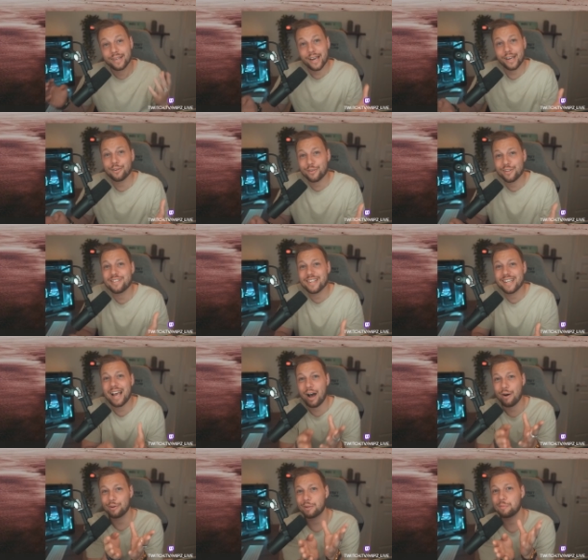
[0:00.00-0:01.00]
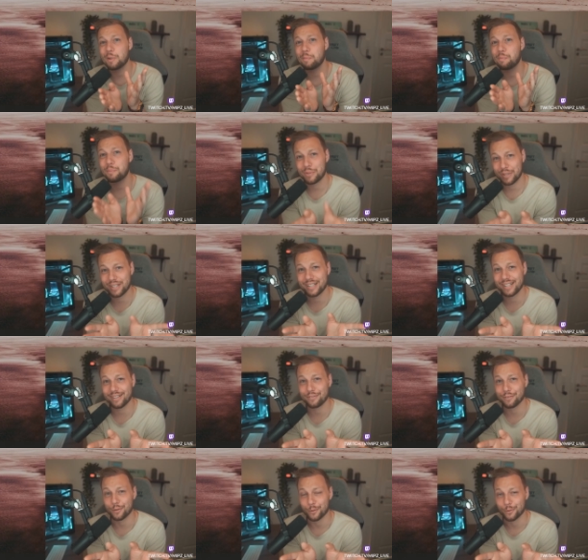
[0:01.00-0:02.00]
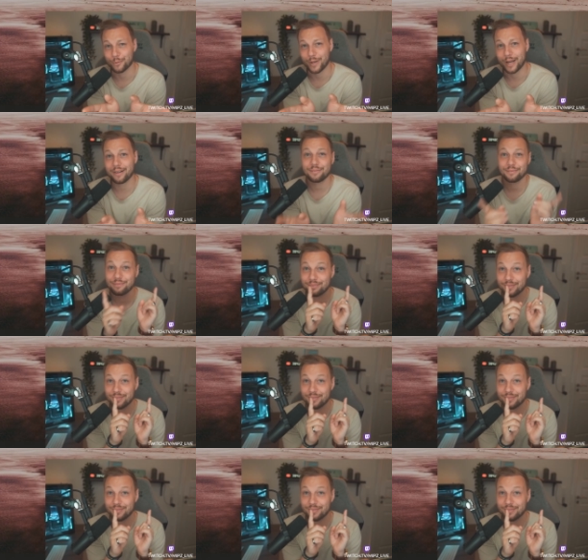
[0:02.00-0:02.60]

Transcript: Yeah, you can see how it can be pretty difficult, right?